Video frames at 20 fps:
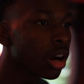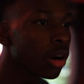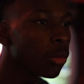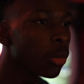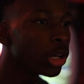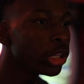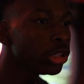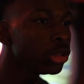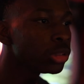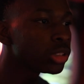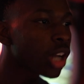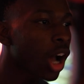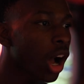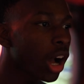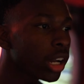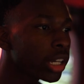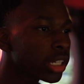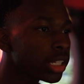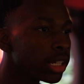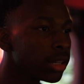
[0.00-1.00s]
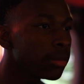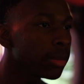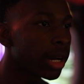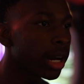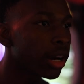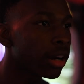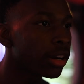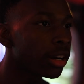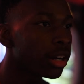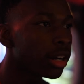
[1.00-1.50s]
What are you talking
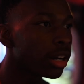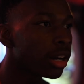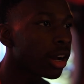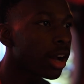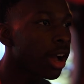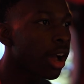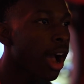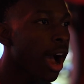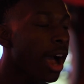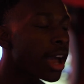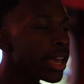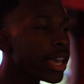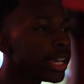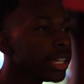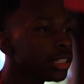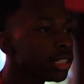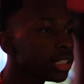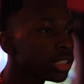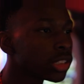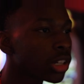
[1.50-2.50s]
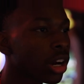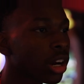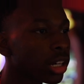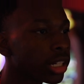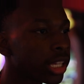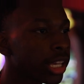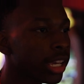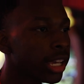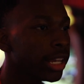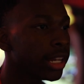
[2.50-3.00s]
about? I hate this
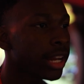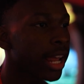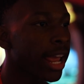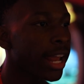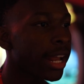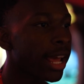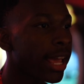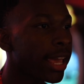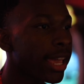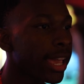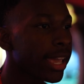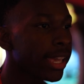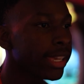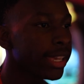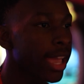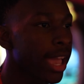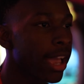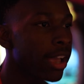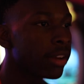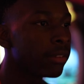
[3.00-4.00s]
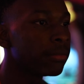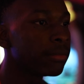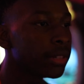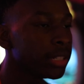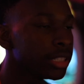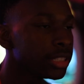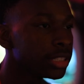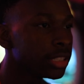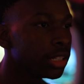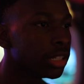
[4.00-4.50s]
arcade and I hate
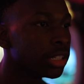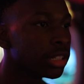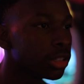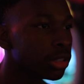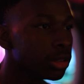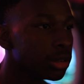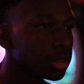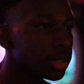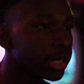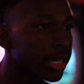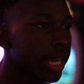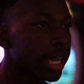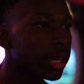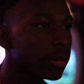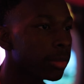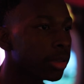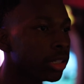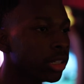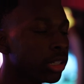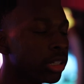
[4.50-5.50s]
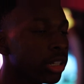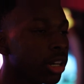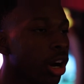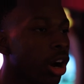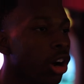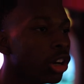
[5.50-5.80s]
every single game in here.